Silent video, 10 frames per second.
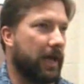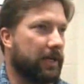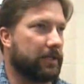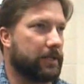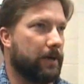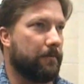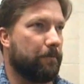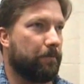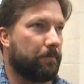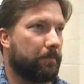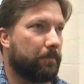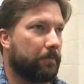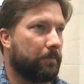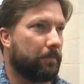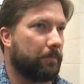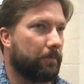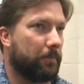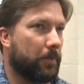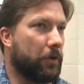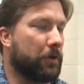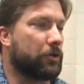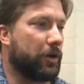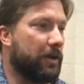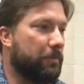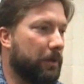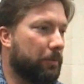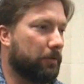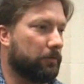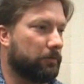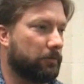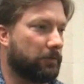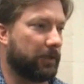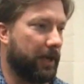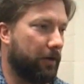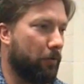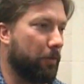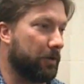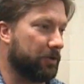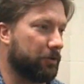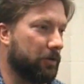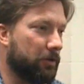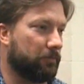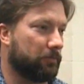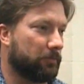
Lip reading: with that is you can train people to carry a weapon, as you know.